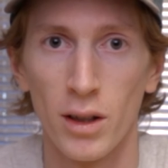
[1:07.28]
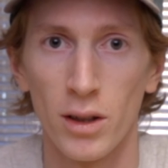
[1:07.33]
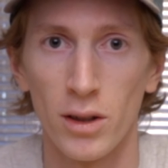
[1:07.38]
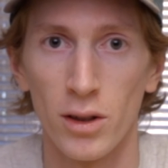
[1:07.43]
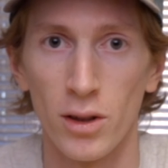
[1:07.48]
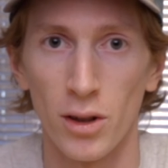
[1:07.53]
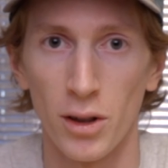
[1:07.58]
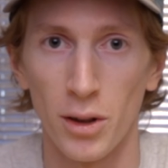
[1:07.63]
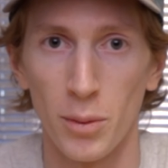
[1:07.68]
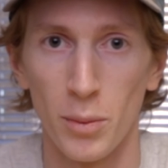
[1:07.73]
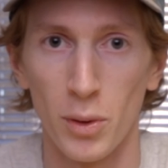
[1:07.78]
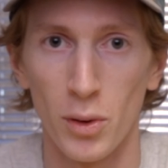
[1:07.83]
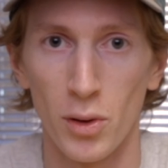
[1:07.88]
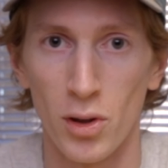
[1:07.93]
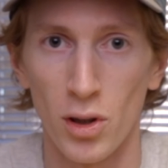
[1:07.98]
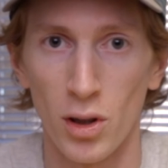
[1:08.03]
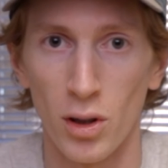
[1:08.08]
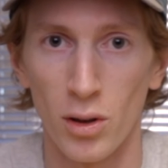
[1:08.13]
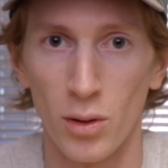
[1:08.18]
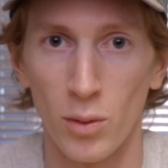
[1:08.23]
your
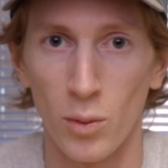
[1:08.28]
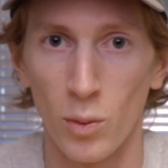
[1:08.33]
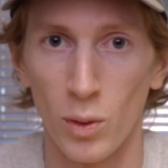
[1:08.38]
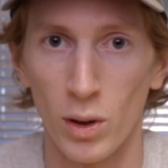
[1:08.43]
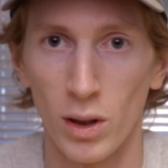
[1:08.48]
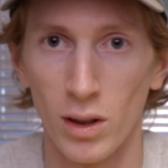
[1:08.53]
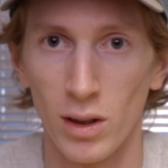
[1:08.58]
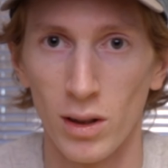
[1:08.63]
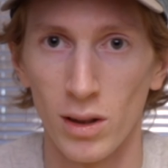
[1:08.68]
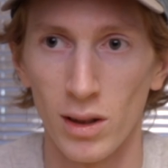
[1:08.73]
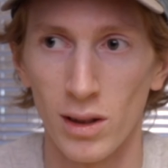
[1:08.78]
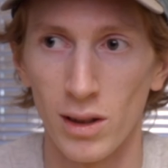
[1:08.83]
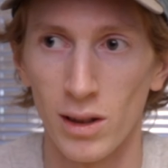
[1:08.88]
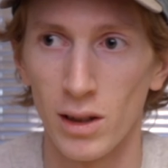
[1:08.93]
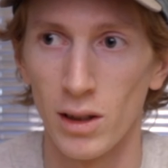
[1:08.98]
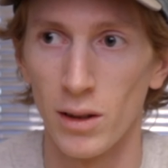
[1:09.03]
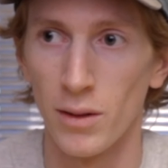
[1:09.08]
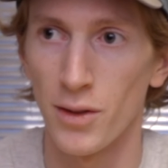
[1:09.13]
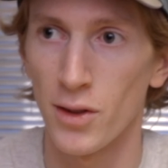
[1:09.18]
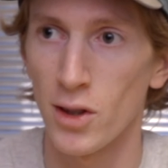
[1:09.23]
kombucha will
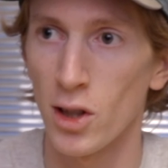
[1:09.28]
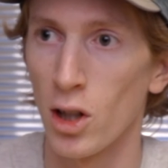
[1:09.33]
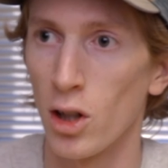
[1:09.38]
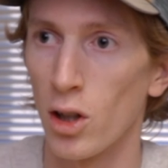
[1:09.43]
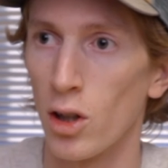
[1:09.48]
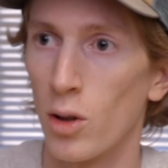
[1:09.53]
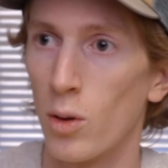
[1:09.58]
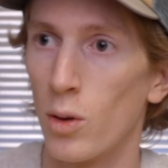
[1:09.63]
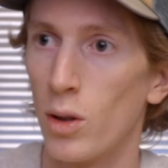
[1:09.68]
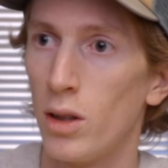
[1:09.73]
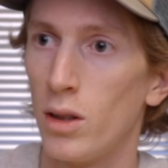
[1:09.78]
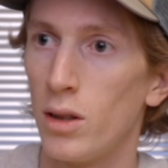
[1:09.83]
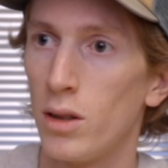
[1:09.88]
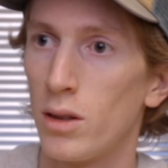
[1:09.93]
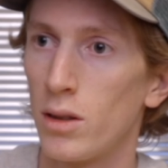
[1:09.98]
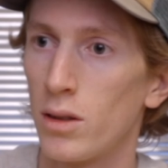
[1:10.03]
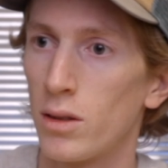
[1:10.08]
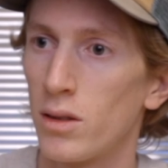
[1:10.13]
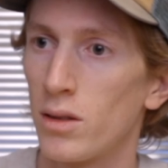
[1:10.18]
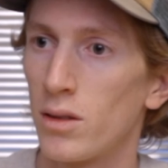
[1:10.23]
live. So
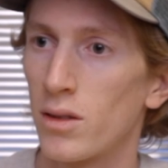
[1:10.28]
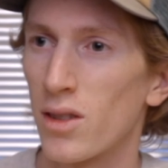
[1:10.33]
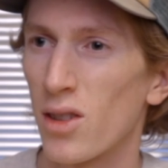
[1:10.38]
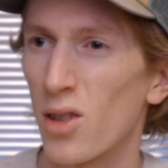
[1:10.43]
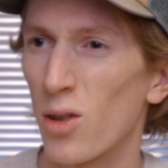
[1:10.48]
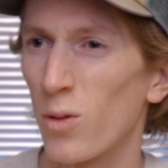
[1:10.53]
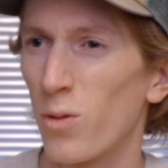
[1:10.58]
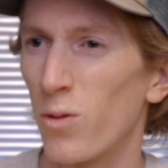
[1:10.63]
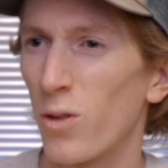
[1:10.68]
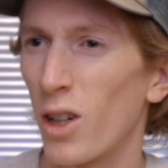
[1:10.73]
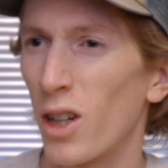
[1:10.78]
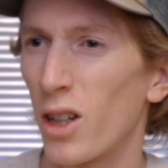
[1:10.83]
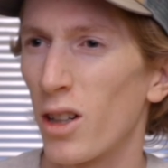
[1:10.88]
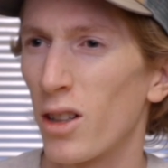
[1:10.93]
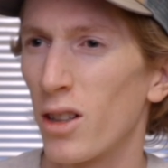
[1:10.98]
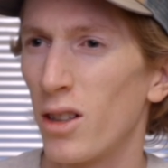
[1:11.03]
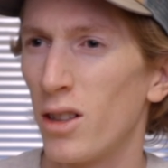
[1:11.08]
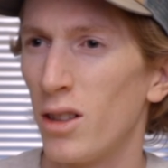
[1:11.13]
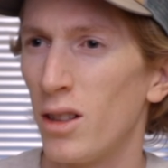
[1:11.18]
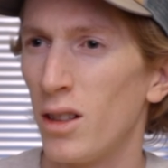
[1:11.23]

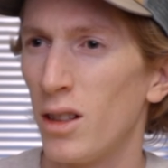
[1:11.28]
far.